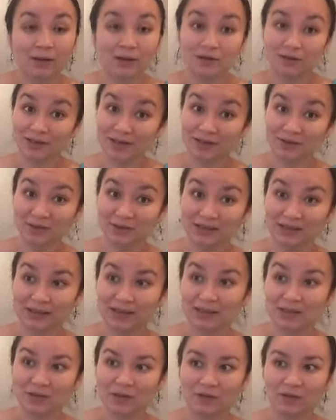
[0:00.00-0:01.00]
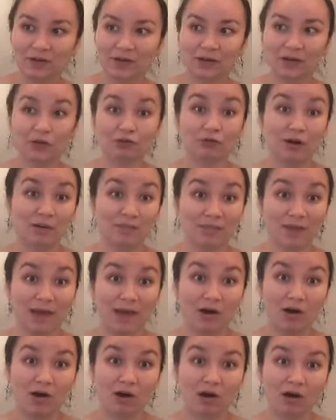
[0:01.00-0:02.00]
So that's really nice. So they're going to drop
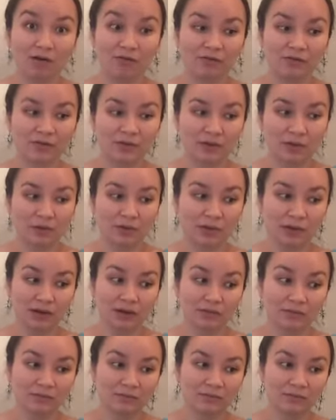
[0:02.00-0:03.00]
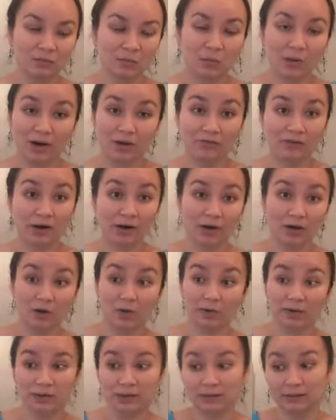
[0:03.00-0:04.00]
that off so that whenever I
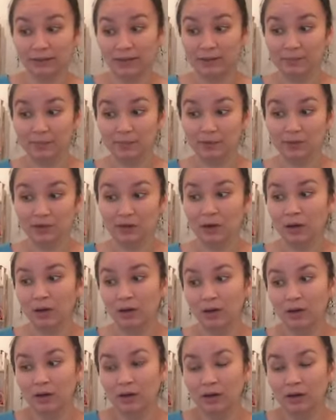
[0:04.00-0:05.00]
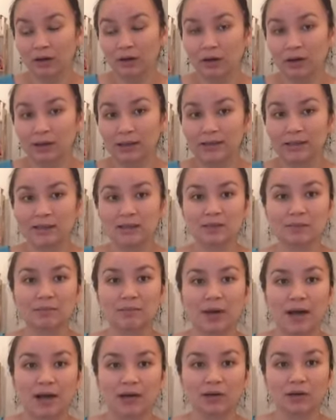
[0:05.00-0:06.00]
go into labor, it doesn't
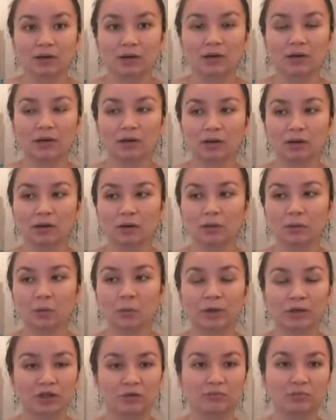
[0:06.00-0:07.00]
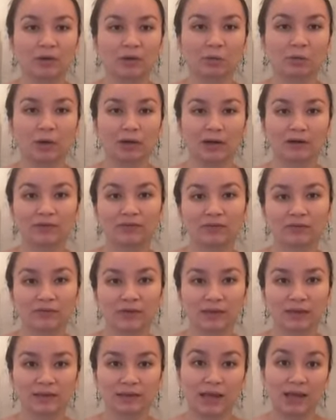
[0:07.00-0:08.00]
matter which midwife
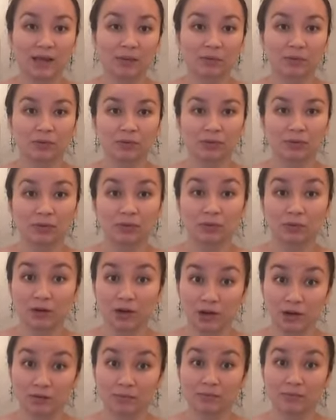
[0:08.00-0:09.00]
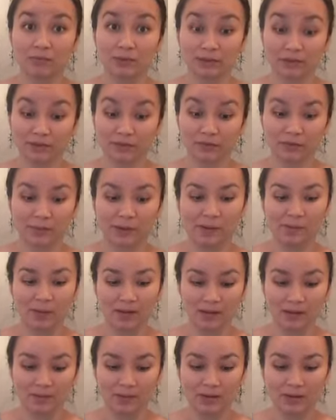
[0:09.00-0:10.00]
is able to come deliver my
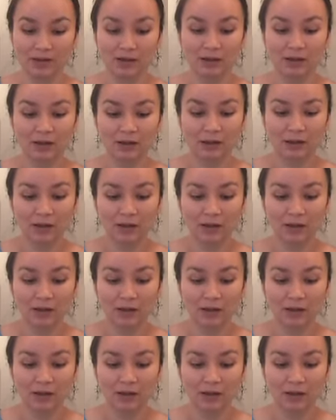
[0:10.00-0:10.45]
baby.